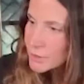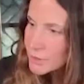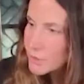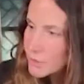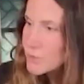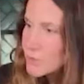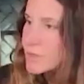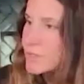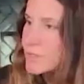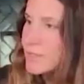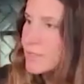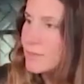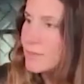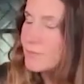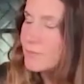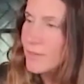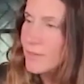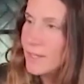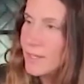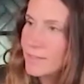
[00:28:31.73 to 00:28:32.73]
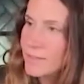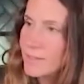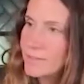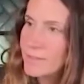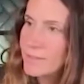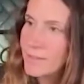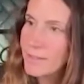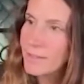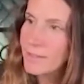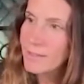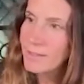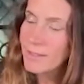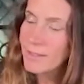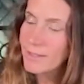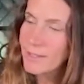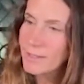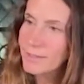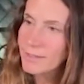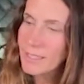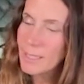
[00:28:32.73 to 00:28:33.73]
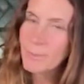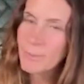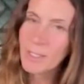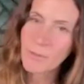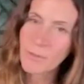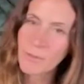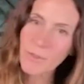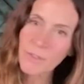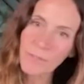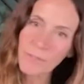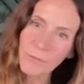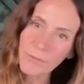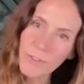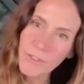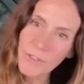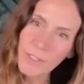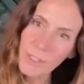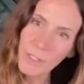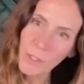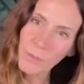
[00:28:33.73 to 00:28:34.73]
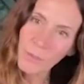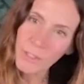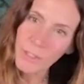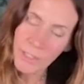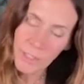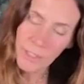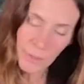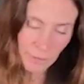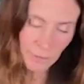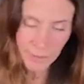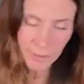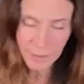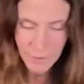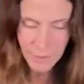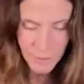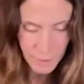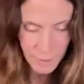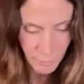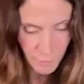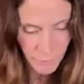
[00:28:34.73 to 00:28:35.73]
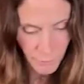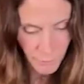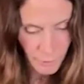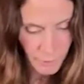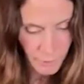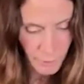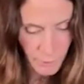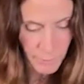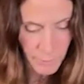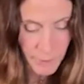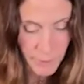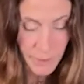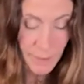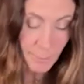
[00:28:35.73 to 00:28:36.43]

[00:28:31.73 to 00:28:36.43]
good stuff and keep the other stuff sitting over here and let it simmer for a little bit.